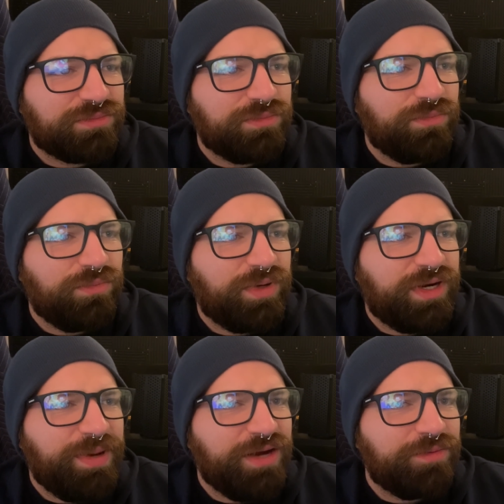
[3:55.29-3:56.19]
what
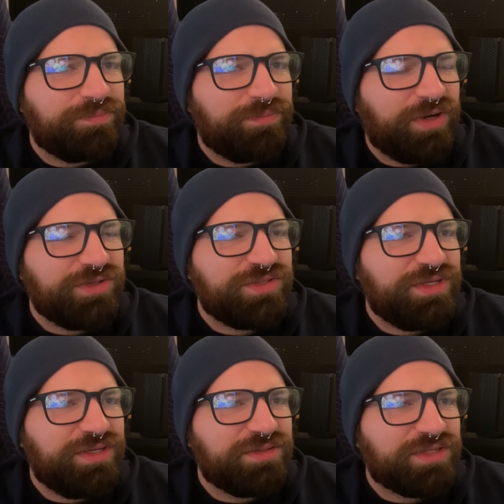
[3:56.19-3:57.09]
about
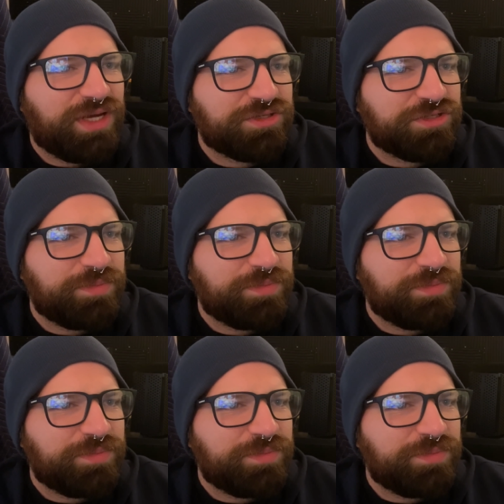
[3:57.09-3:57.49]
Marcy and Sasha's